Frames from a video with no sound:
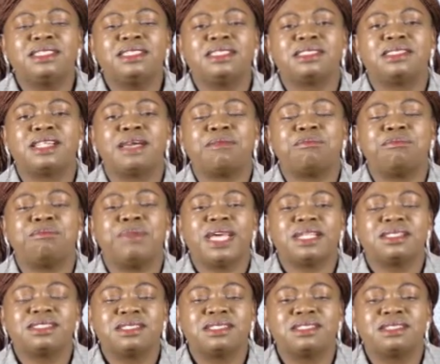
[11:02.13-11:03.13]
is the
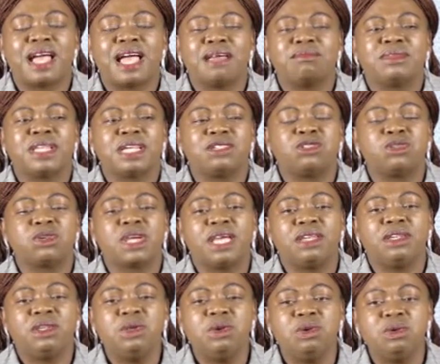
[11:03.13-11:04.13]
best time that you
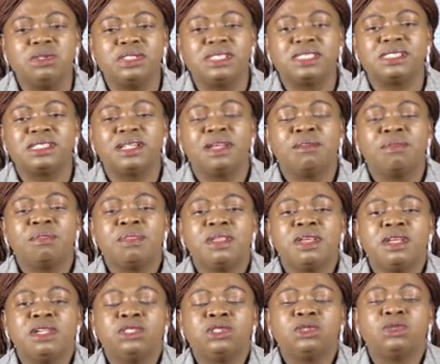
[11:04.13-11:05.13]
can use
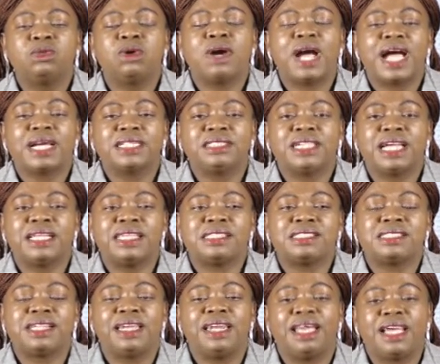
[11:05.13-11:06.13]
to actually
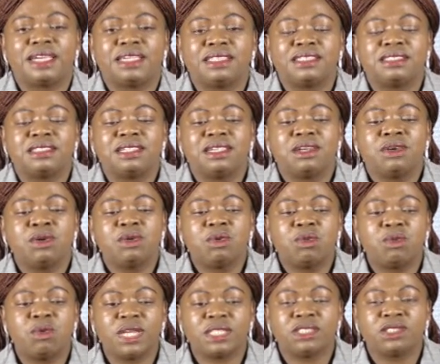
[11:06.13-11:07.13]
select
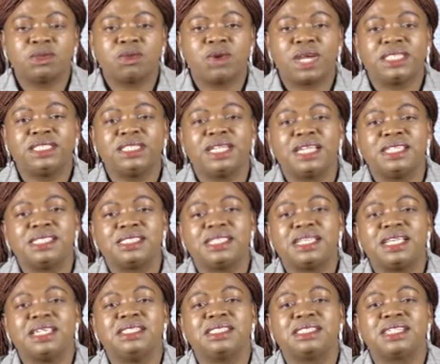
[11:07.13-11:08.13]
which questions
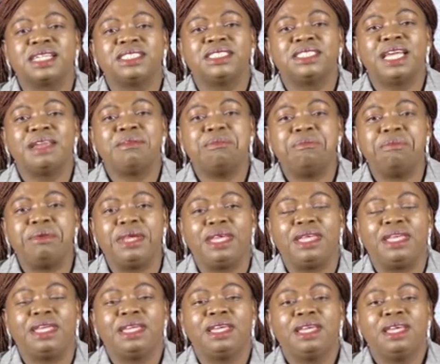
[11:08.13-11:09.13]
in section
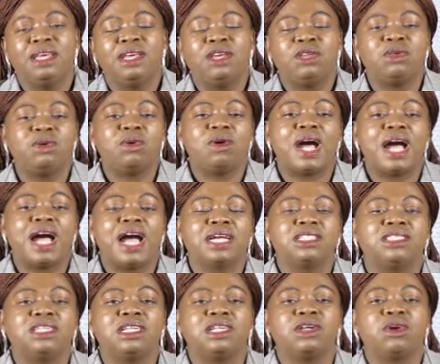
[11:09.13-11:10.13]
B you are
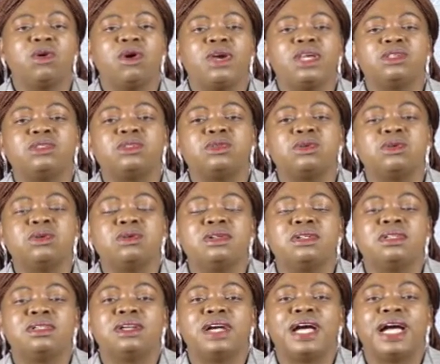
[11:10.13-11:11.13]
actually going
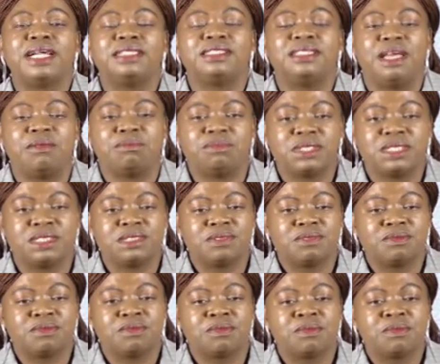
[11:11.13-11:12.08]
to attempt.